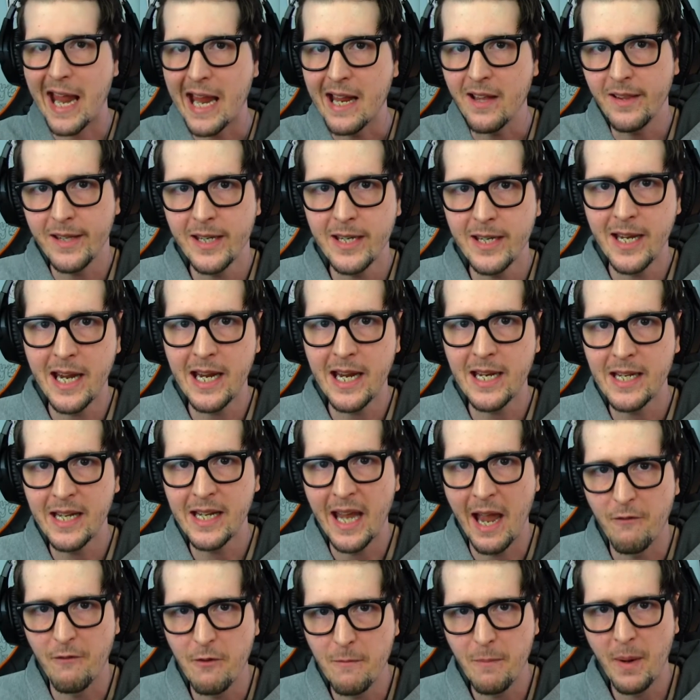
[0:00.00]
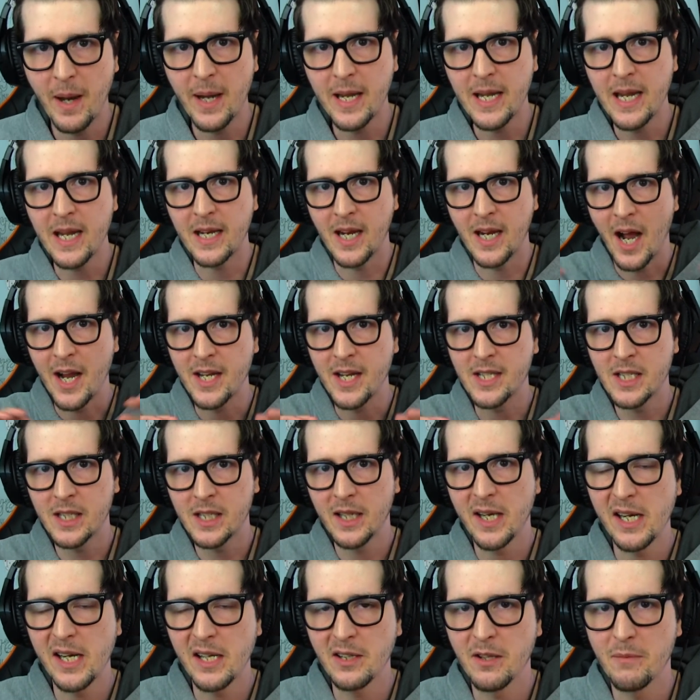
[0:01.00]
alienating everybody and
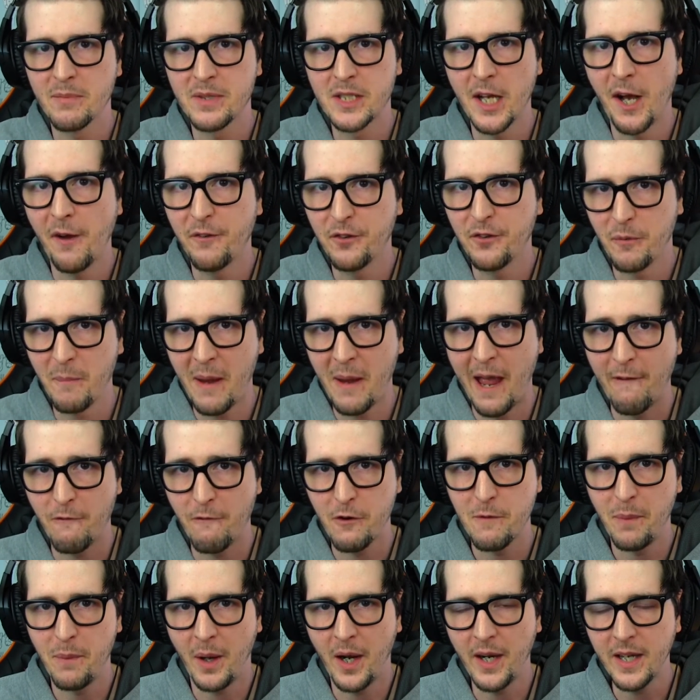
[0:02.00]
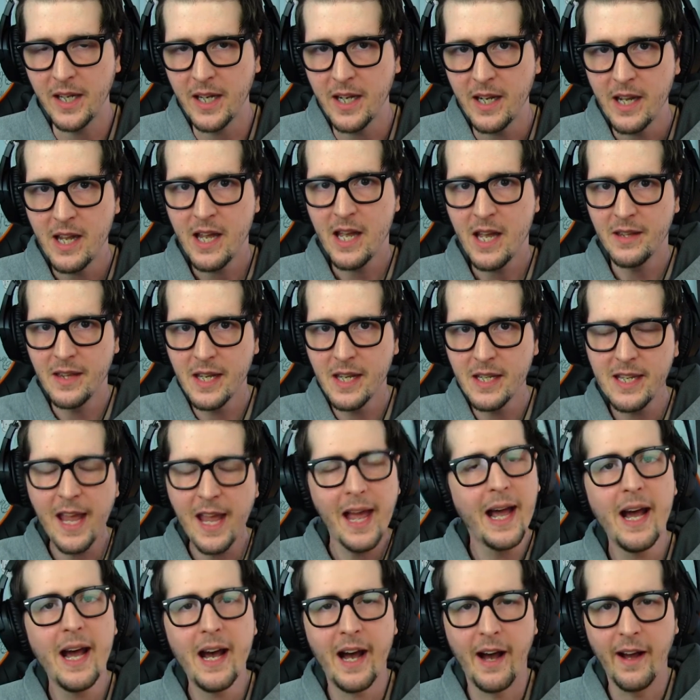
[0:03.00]
isolating themselves from everybody, then
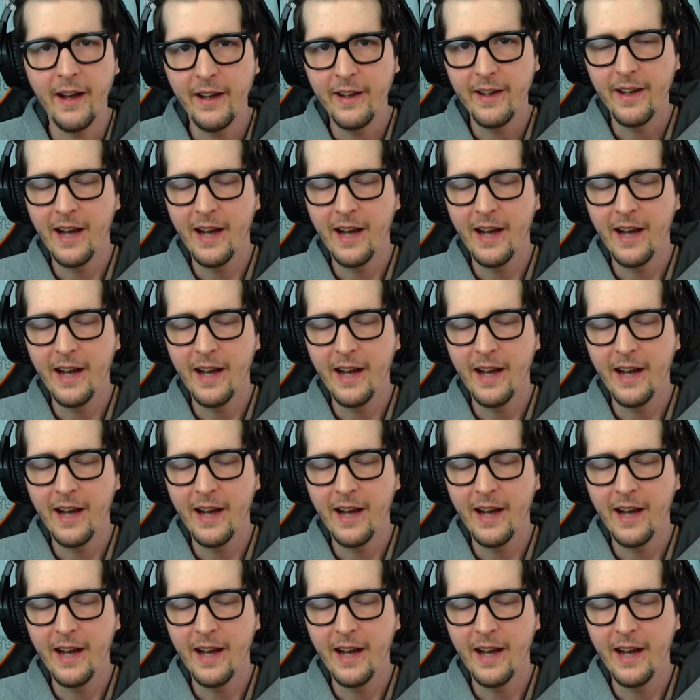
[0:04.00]
yeah,